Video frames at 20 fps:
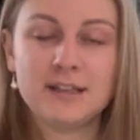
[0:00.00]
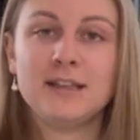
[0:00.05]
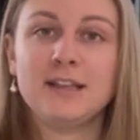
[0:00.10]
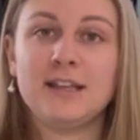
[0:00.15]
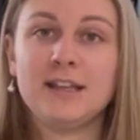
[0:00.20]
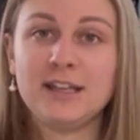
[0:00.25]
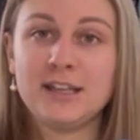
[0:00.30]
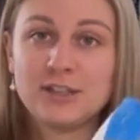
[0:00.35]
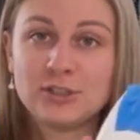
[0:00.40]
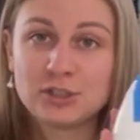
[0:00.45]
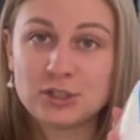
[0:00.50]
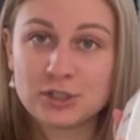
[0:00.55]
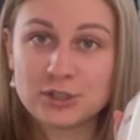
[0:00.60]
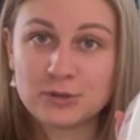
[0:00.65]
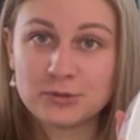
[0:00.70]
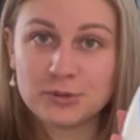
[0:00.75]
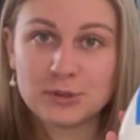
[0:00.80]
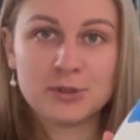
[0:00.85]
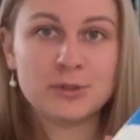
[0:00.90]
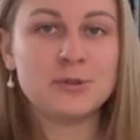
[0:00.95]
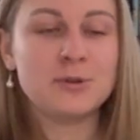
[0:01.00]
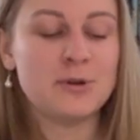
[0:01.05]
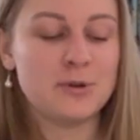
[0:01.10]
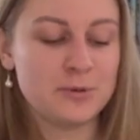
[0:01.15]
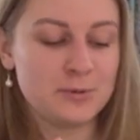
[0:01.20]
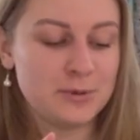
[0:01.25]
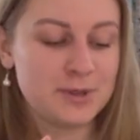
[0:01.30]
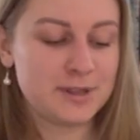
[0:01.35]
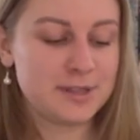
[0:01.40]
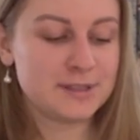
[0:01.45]
each screw
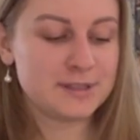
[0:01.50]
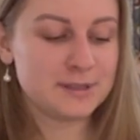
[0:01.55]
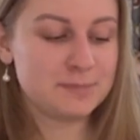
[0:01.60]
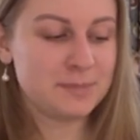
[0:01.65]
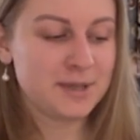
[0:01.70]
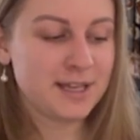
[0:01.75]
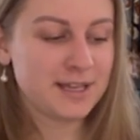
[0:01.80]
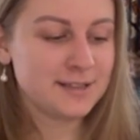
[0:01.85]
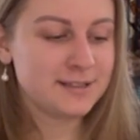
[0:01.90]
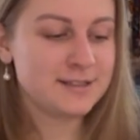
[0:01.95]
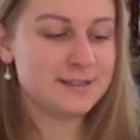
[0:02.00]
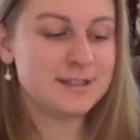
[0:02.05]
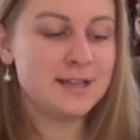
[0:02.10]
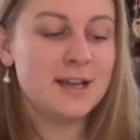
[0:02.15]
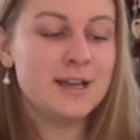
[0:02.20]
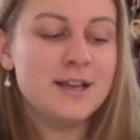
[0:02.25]
with its piece